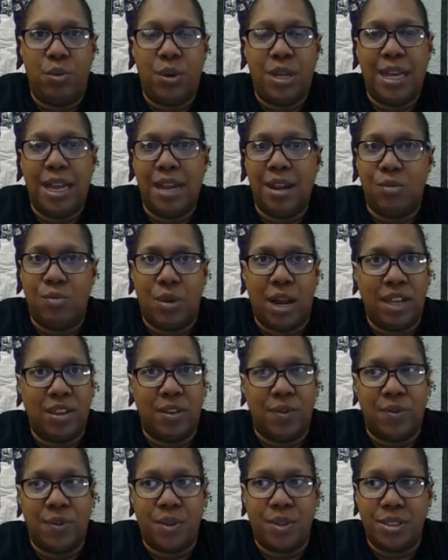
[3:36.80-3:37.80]
get it right
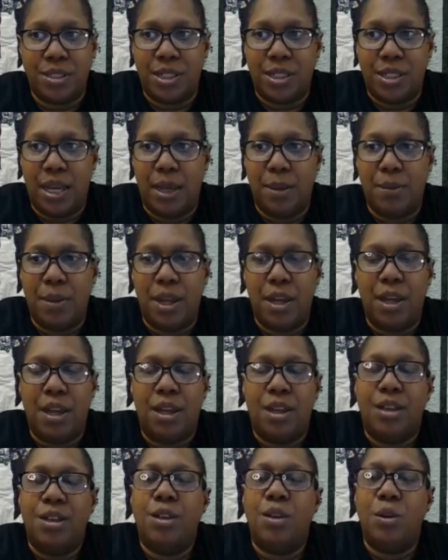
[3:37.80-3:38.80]
the first time,
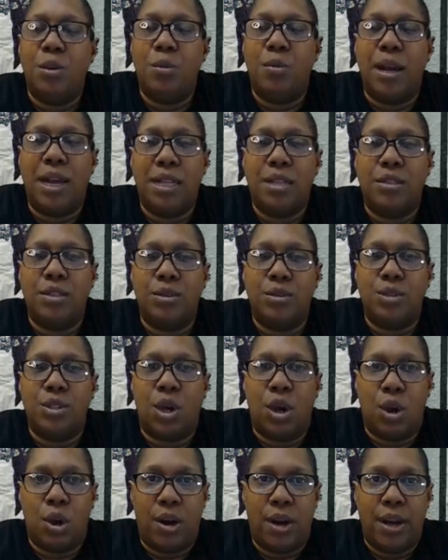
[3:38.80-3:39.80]
you might lose
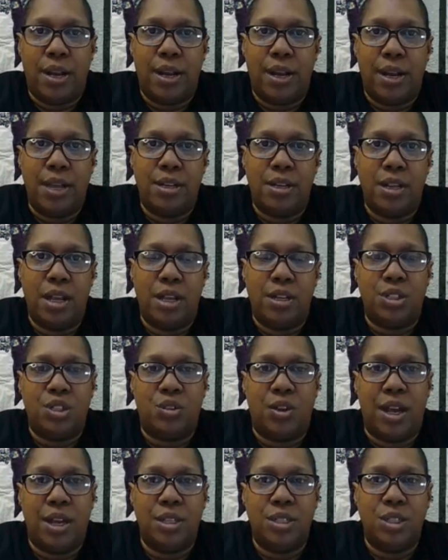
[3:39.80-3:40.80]
heart in
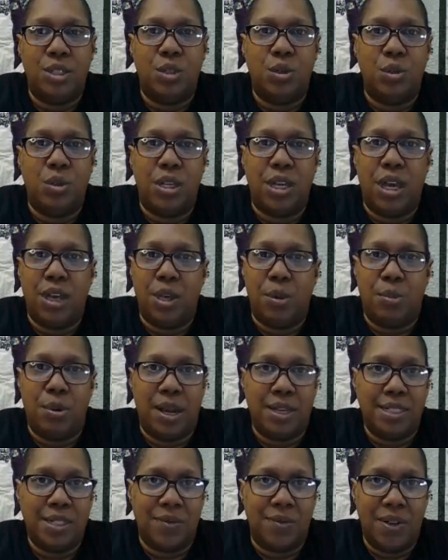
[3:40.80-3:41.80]
trying to get your
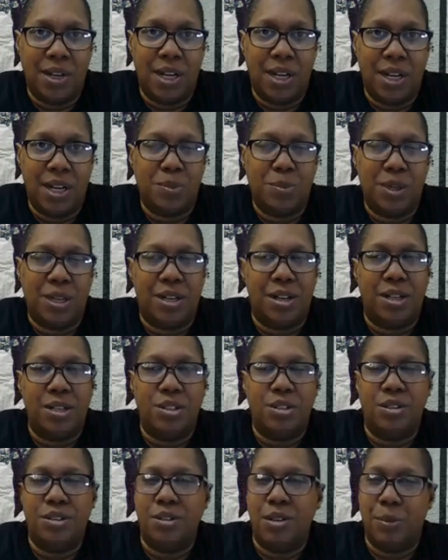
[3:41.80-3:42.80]
project finished
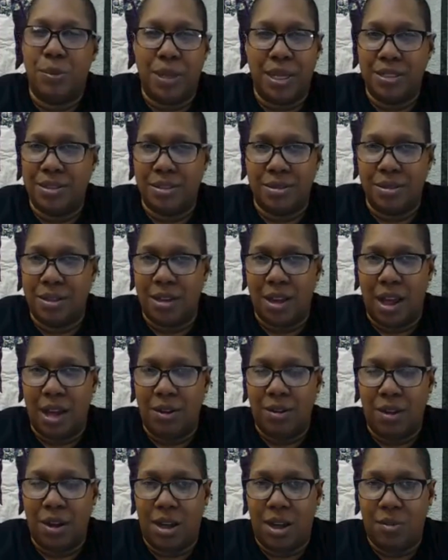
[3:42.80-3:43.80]
because your pieces are not
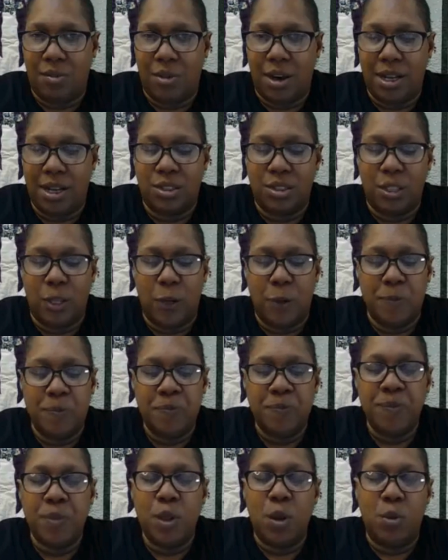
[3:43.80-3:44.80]
cut right. So
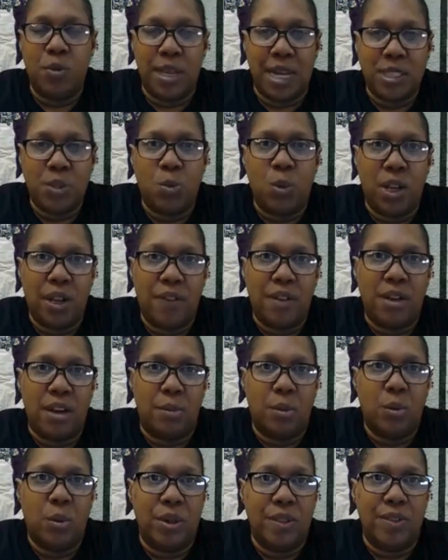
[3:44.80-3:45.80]
that's one of the
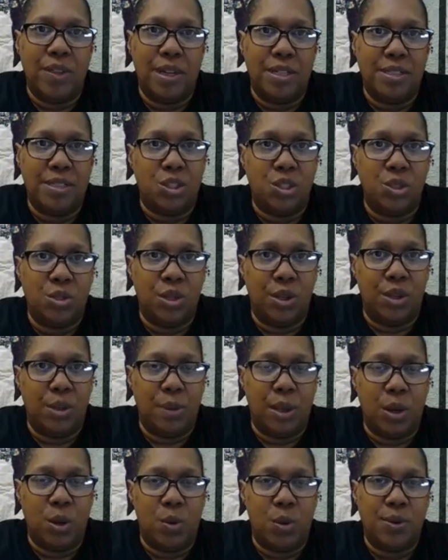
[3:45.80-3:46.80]
number one things that you learn
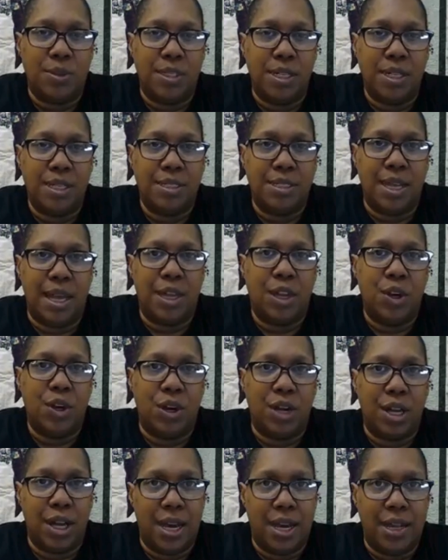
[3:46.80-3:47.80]
about quilting is like
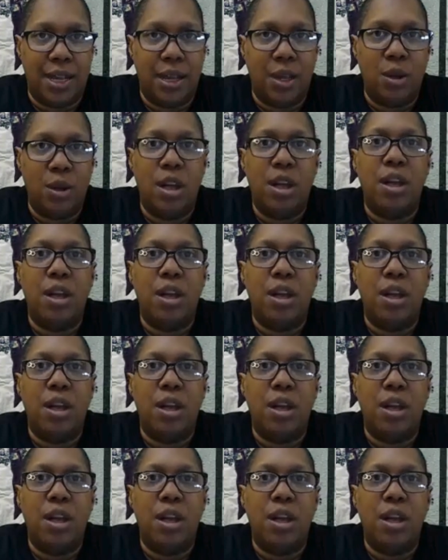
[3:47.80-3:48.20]
your cutting